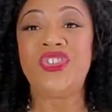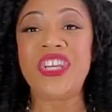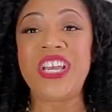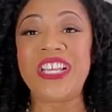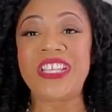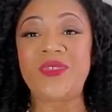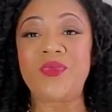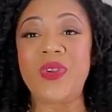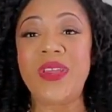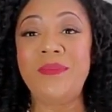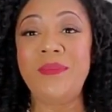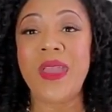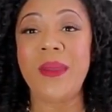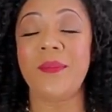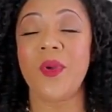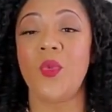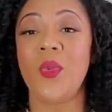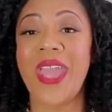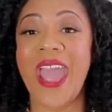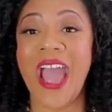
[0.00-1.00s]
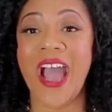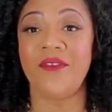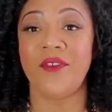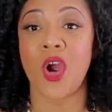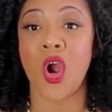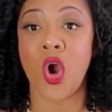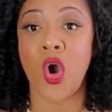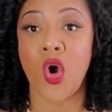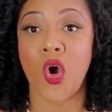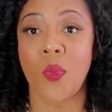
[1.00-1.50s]
just remember we have
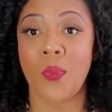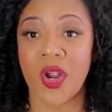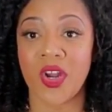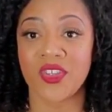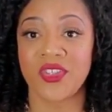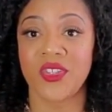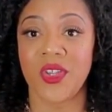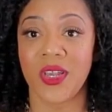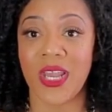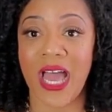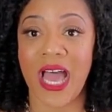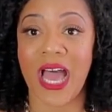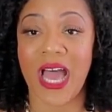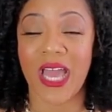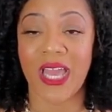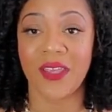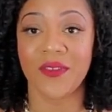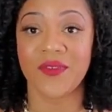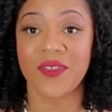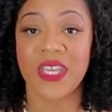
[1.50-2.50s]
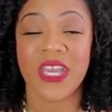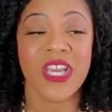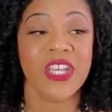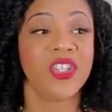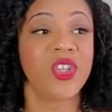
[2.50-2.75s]
our own personal lives.